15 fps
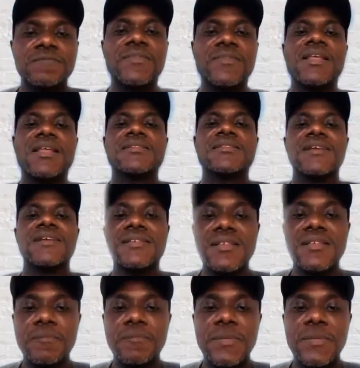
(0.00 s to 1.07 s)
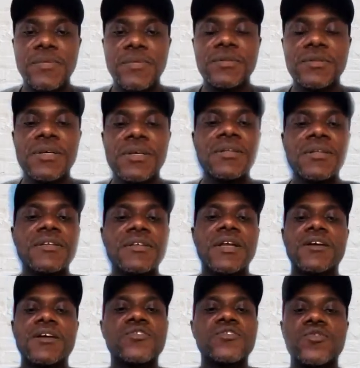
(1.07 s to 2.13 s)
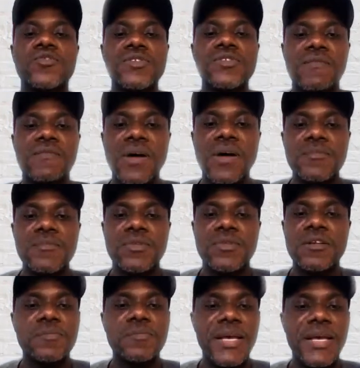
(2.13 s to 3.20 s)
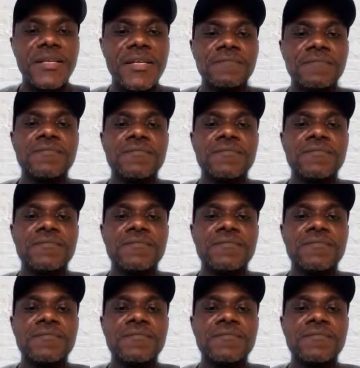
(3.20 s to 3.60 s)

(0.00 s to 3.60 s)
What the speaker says: They are taxing the people. They can't go to their farms without paying.